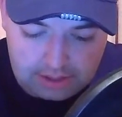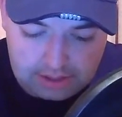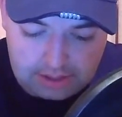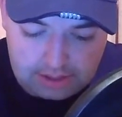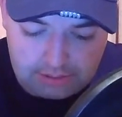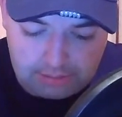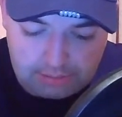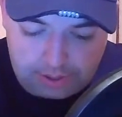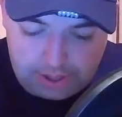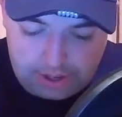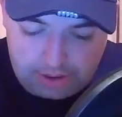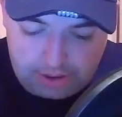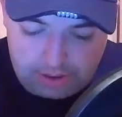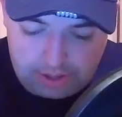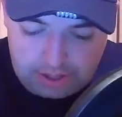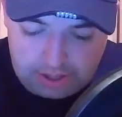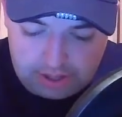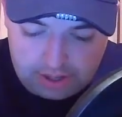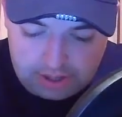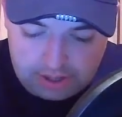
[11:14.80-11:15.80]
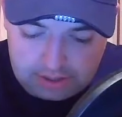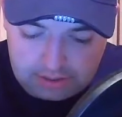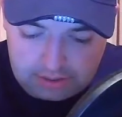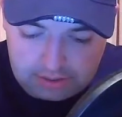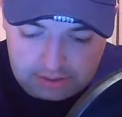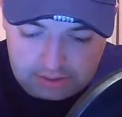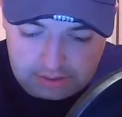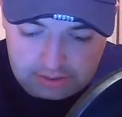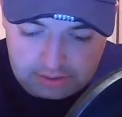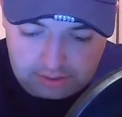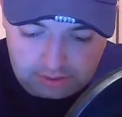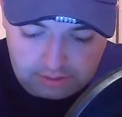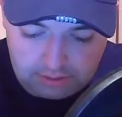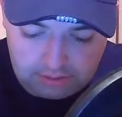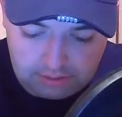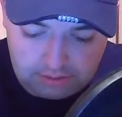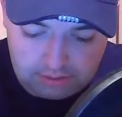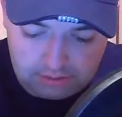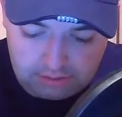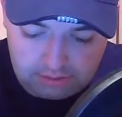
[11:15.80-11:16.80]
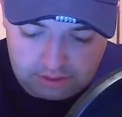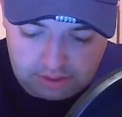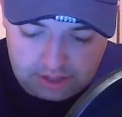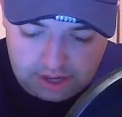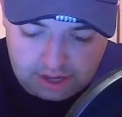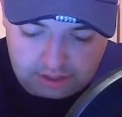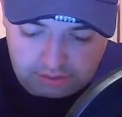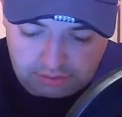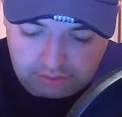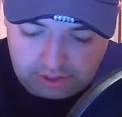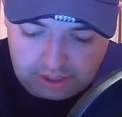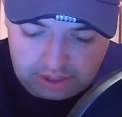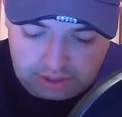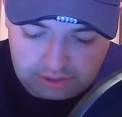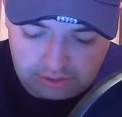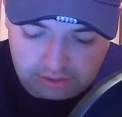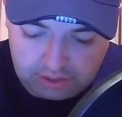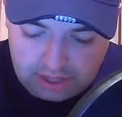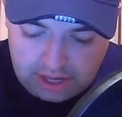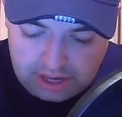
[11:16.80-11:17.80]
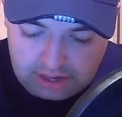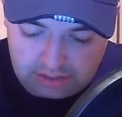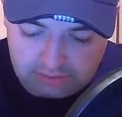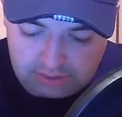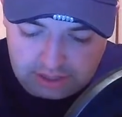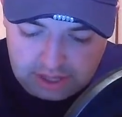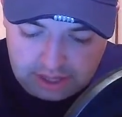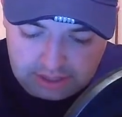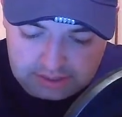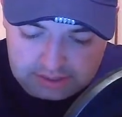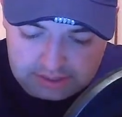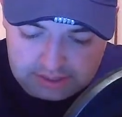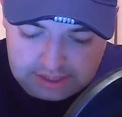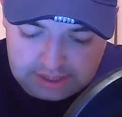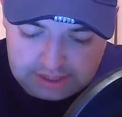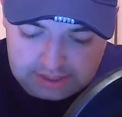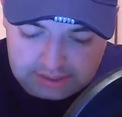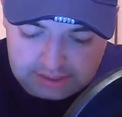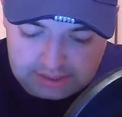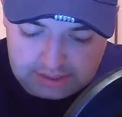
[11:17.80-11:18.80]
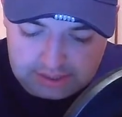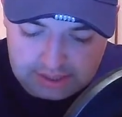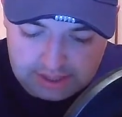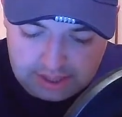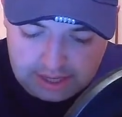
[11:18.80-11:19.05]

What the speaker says: Limpernion, not really done a hell of a lot since.